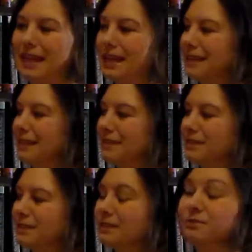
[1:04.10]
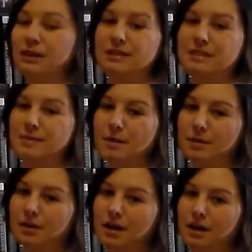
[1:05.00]
a very small
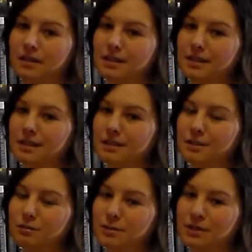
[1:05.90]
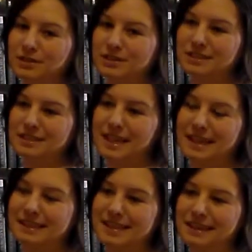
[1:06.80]
book haul, three books,
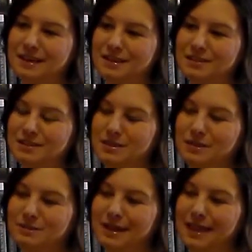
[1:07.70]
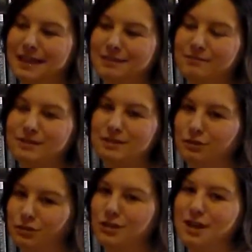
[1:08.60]
and then also a
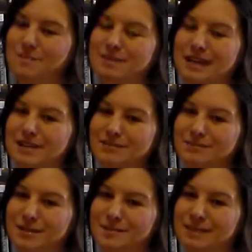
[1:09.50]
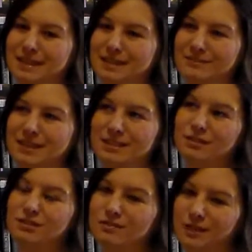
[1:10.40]
resolution update from the
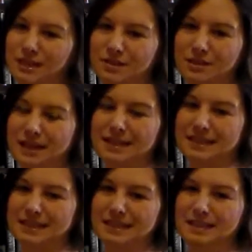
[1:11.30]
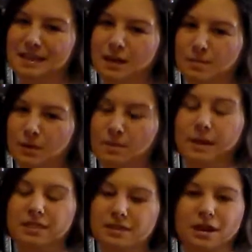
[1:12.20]
resolution video that I did about a
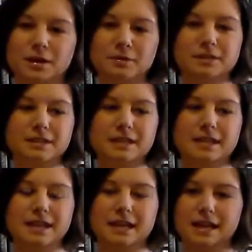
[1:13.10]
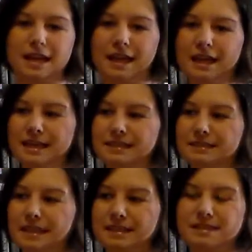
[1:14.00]
month ago.
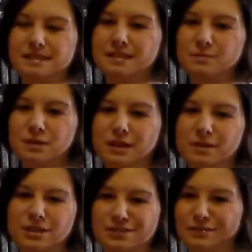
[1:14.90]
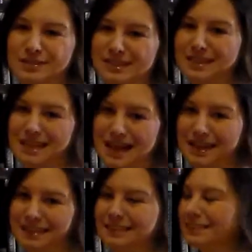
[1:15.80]
And that is pretty much it for
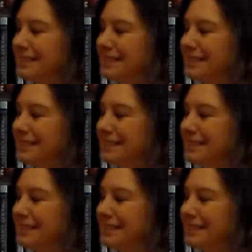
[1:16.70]
today.